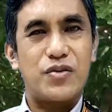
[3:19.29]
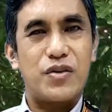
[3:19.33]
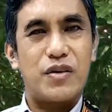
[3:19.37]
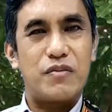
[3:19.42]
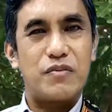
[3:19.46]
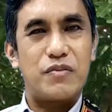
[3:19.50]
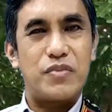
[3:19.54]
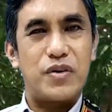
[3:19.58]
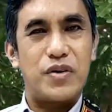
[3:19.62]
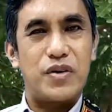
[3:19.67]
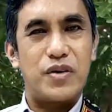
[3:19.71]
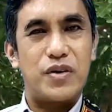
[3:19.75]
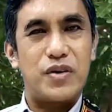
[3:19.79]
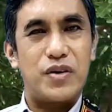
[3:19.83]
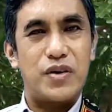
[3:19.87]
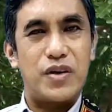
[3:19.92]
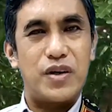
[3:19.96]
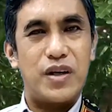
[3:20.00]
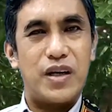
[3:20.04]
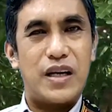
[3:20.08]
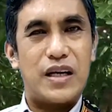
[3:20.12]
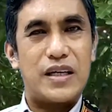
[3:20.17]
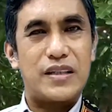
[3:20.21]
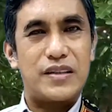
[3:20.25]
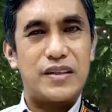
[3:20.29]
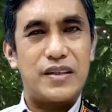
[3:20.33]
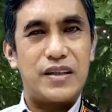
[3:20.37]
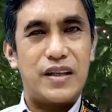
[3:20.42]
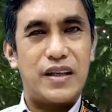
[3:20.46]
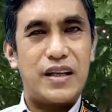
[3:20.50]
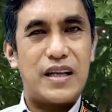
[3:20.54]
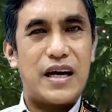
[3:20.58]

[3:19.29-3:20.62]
tremble at the